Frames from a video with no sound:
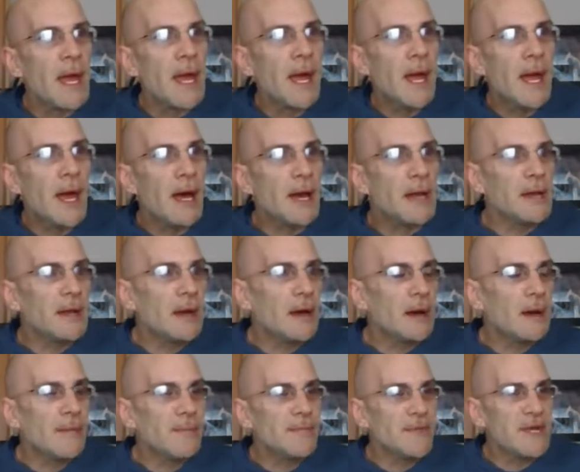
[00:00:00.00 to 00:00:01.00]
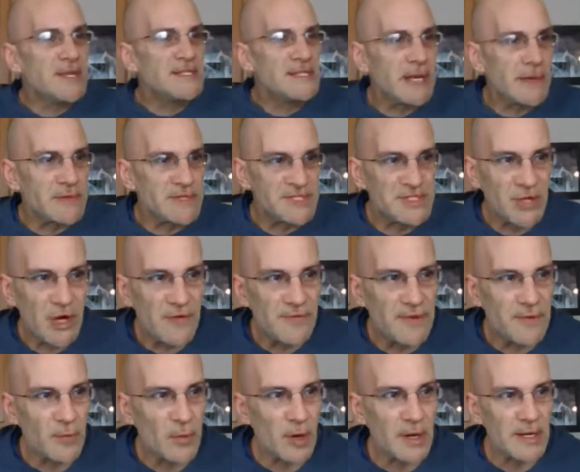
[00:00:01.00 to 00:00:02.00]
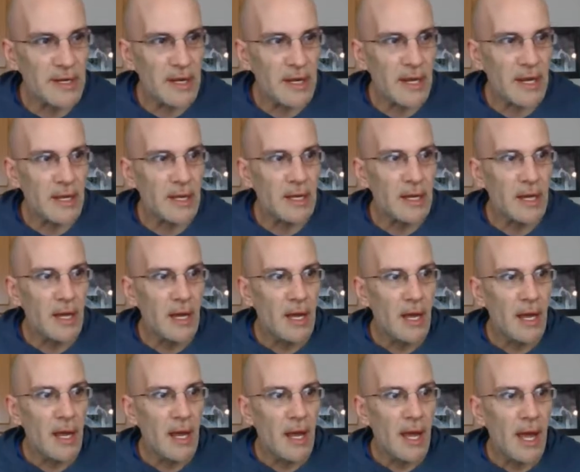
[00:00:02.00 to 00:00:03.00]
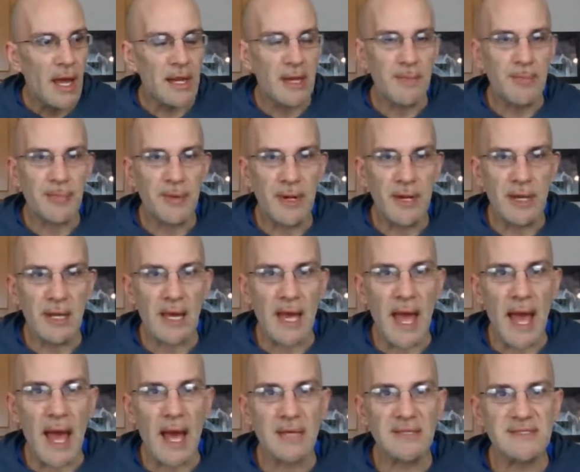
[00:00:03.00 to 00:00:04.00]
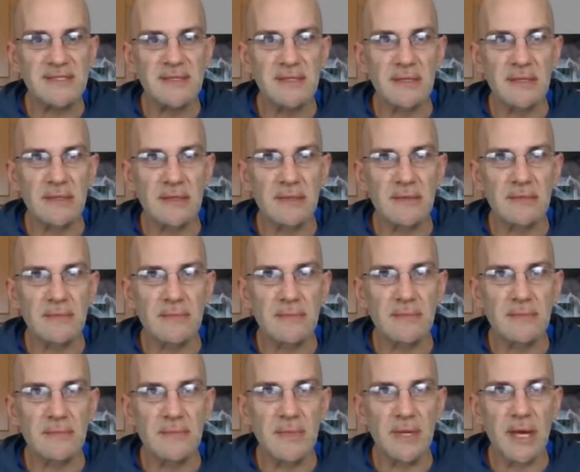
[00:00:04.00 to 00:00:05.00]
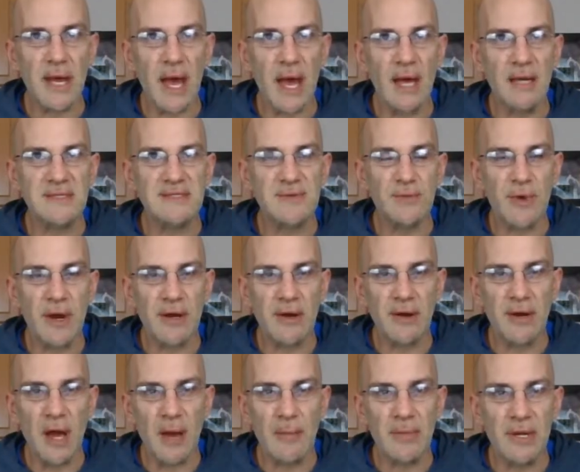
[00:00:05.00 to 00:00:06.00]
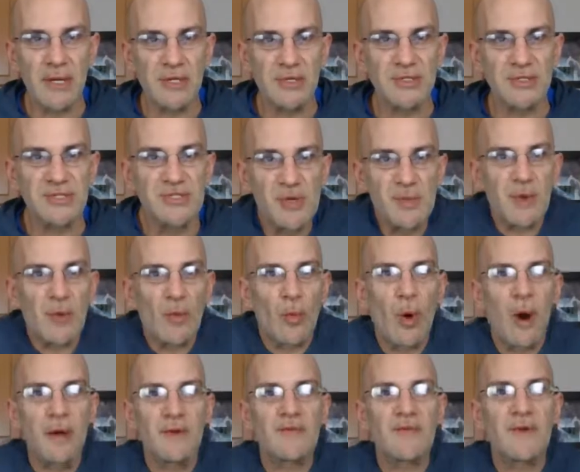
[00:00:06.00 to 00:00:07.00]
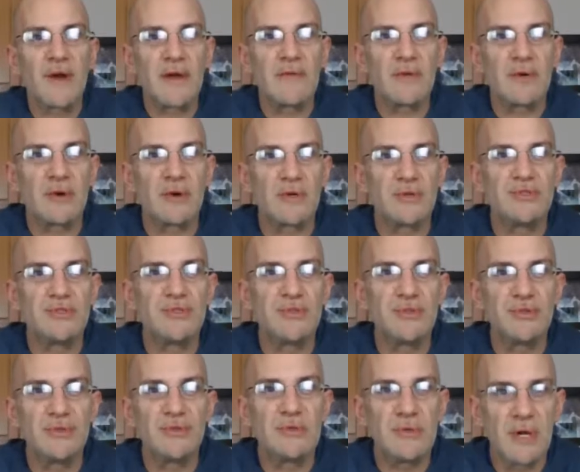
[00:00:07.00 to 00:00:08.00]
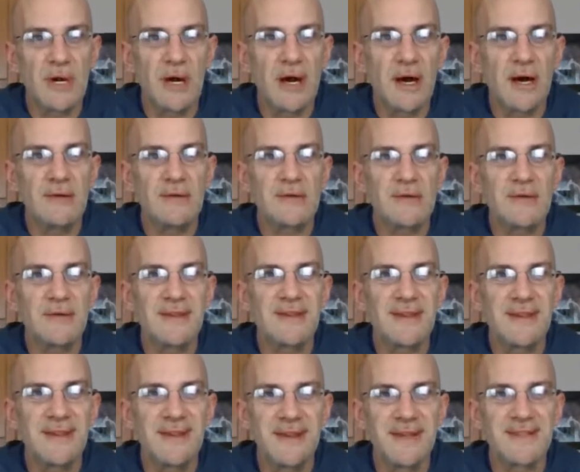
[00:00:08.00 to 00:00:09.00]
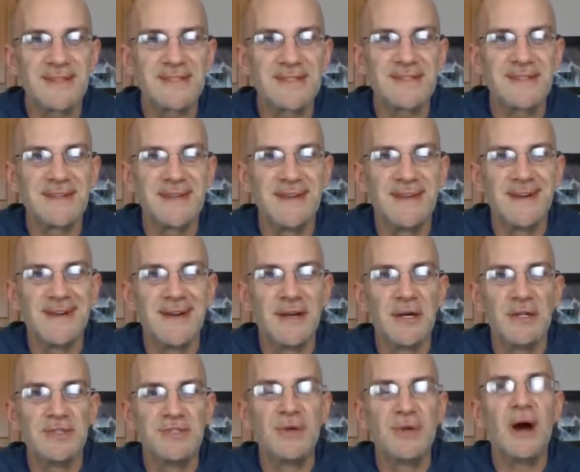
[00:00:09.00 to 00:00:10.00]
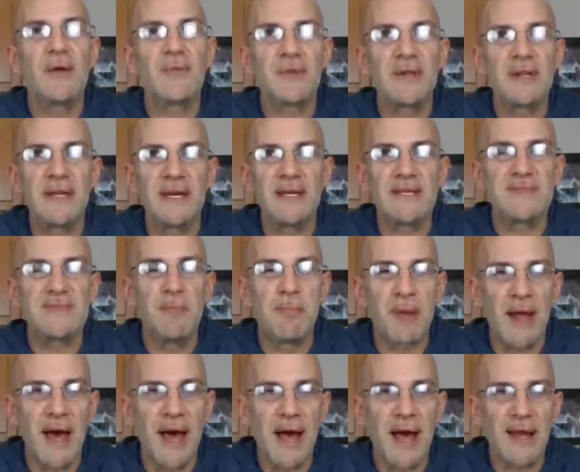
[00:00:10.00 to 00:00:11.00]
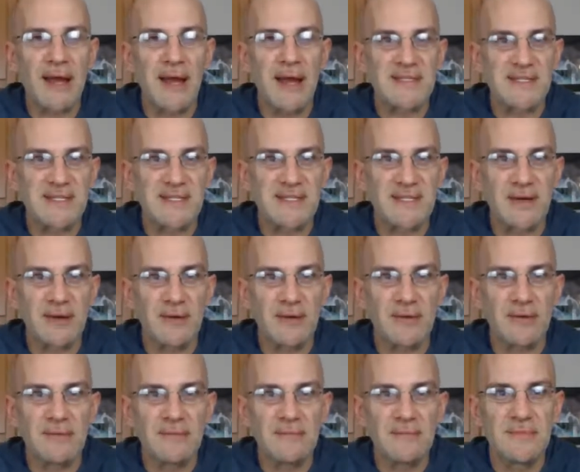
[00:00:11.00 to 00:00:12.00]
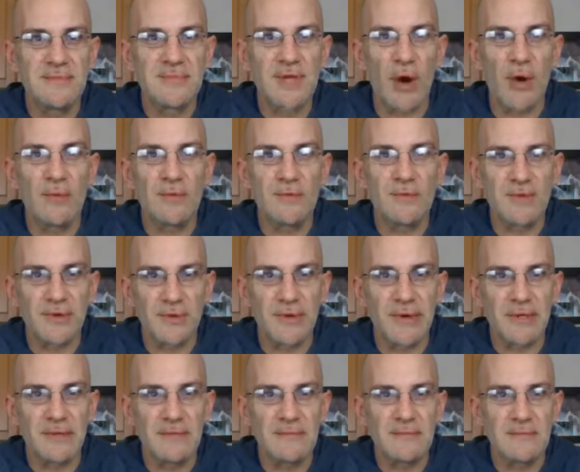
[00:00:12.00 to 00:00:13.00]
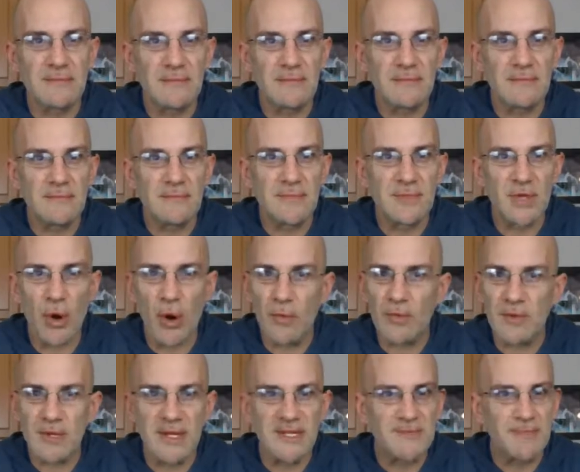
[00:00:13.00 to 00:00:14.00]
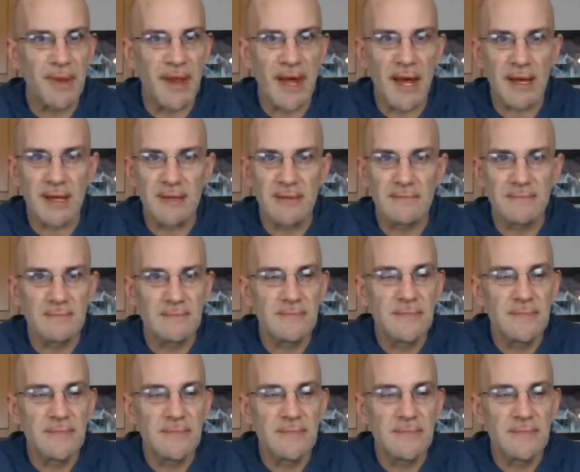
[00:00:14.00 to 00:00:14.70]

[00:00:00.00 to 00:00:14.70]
And he said he was surfing one day, and he asked the record company, just do me one favor. Do not release Black as a single. Don't do it. Don't release Black.